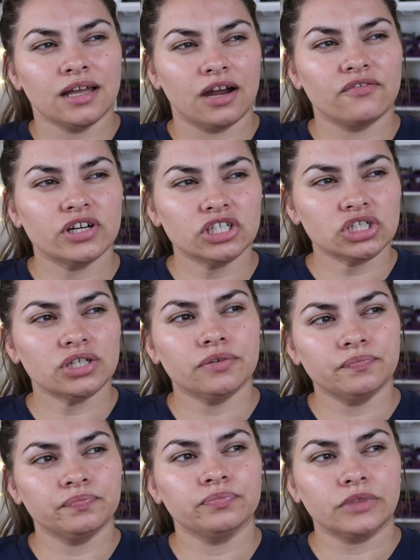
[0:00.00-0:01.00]
coverage, you
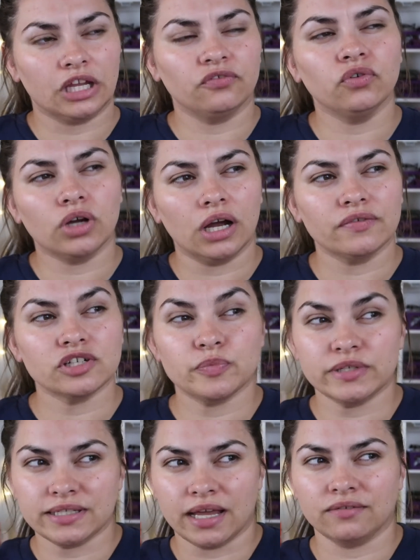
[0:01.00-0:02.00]
know? Like full coverage,
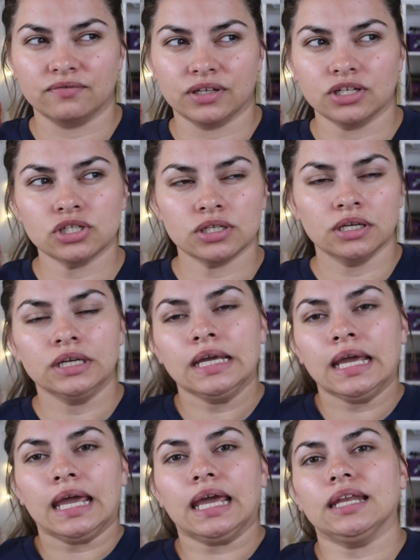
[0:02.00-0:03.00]
but satin finish.
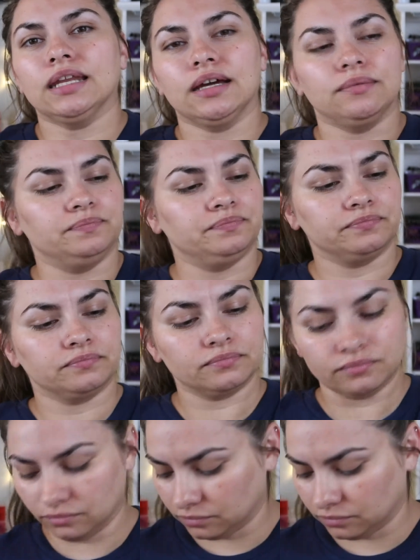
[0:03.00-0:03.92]
And, um,